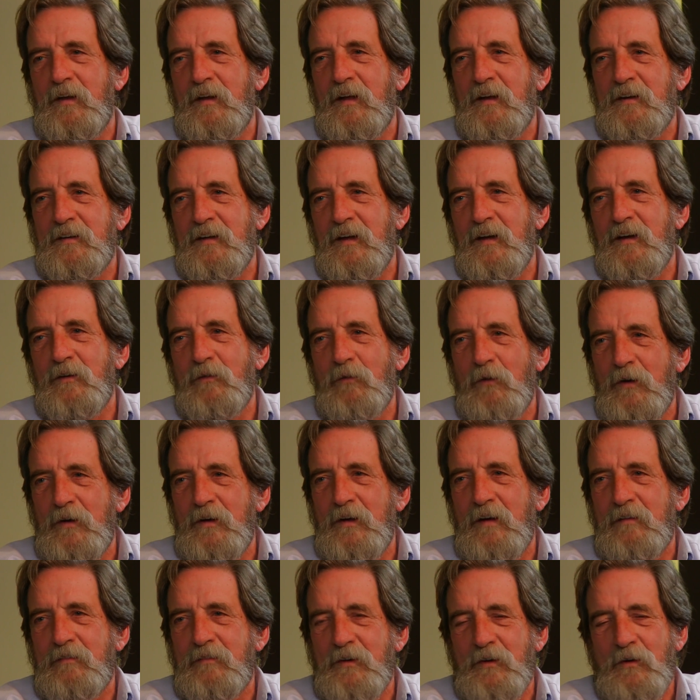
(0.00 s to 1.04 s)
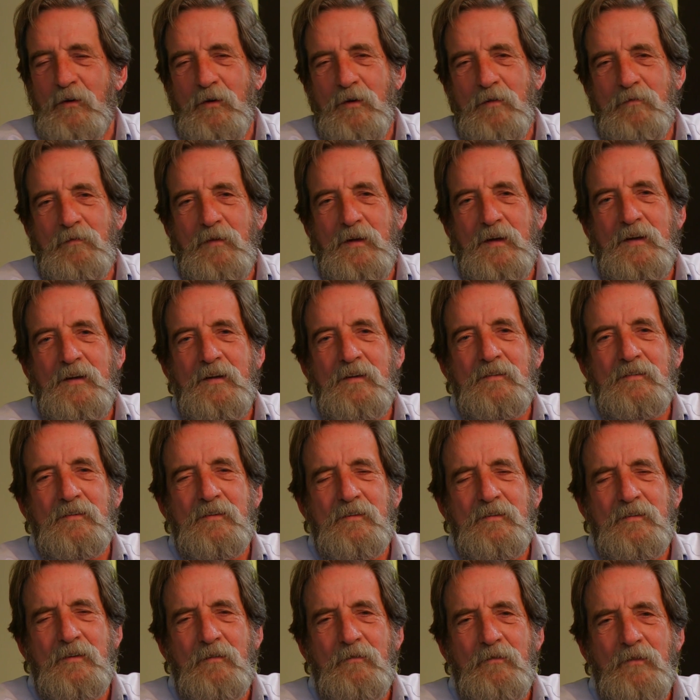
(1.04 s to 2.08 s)
and they tell you, well, you have to go to meetings
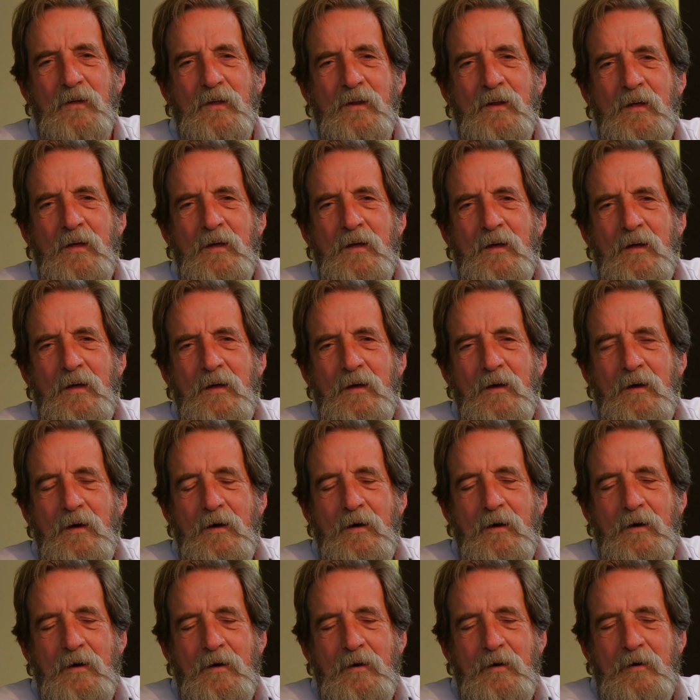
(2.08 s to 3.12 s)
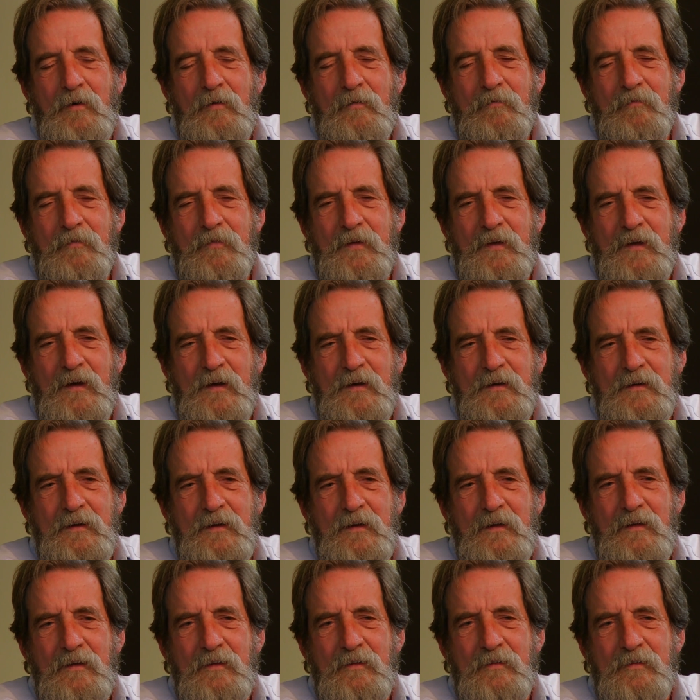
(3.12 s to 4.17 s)
or something. Um, the
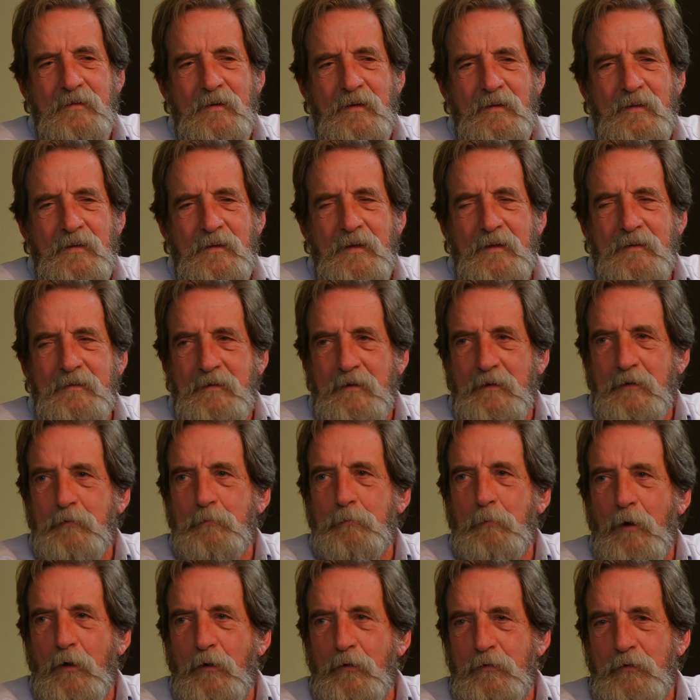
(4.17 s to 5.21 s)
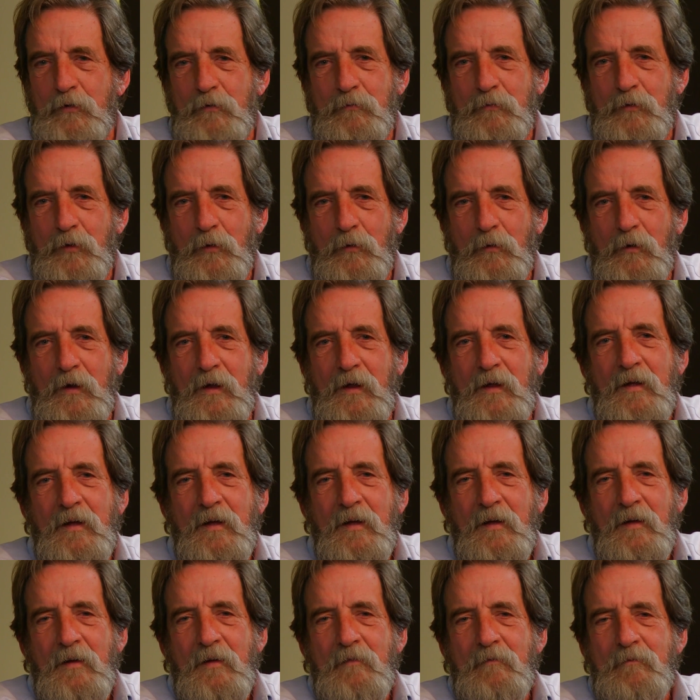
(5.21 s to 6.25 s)
idea is that let's expose them to it.
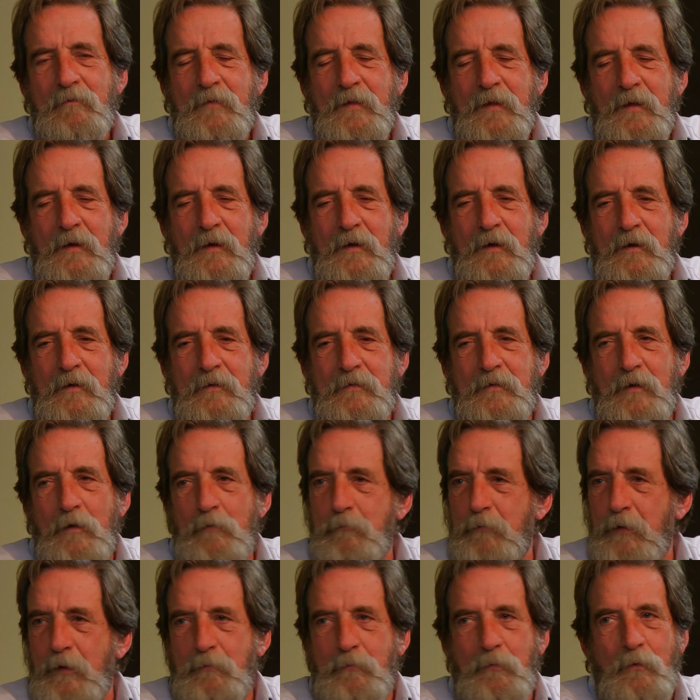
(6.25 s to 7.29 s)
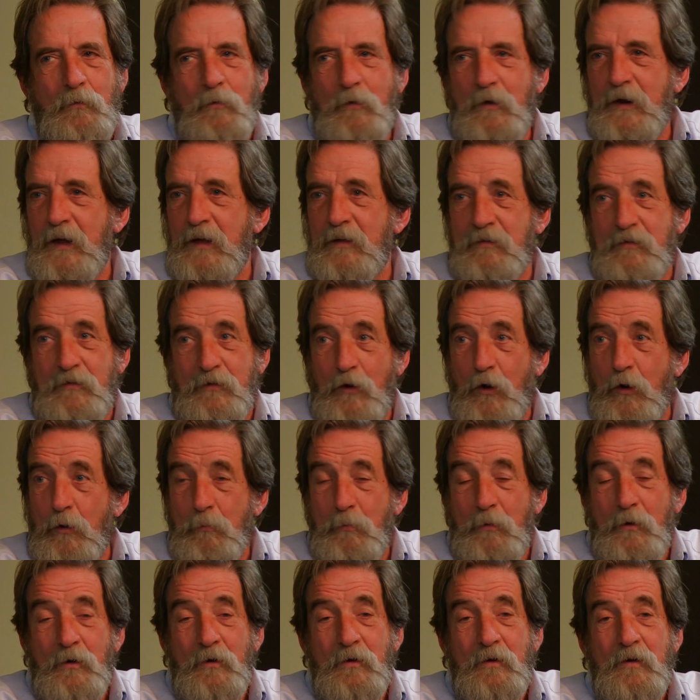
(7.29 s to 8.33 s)
Uh, some people will get
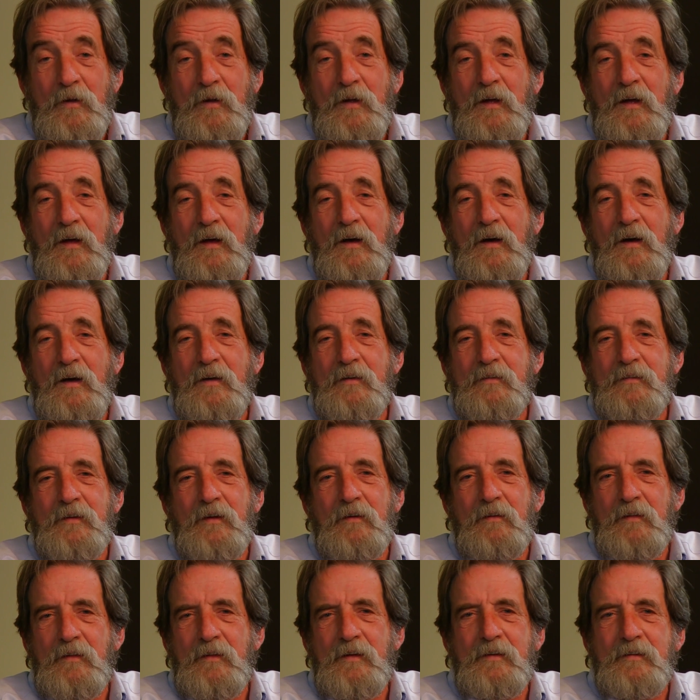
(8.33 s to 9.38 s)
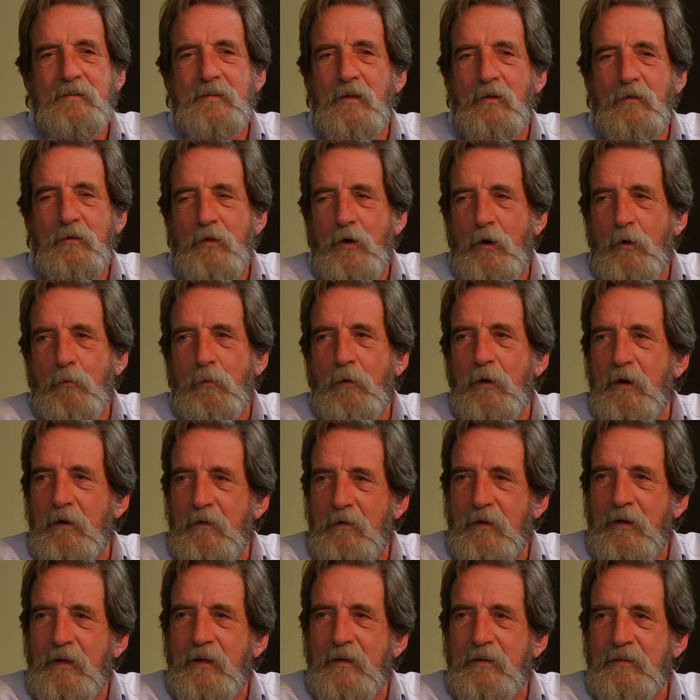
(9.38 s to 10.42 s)
sober uh, so at least they'll know
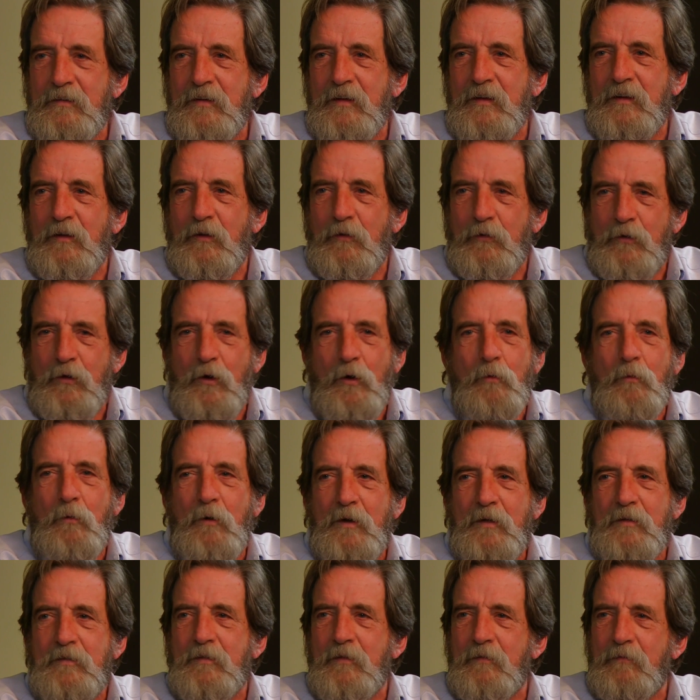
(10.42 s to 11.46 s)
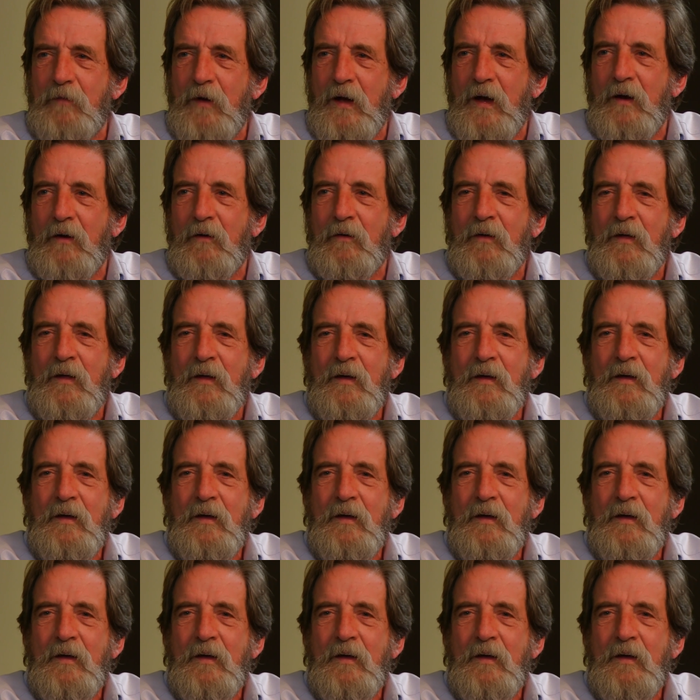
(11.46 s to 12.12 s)
where it is and they'll know what it's about.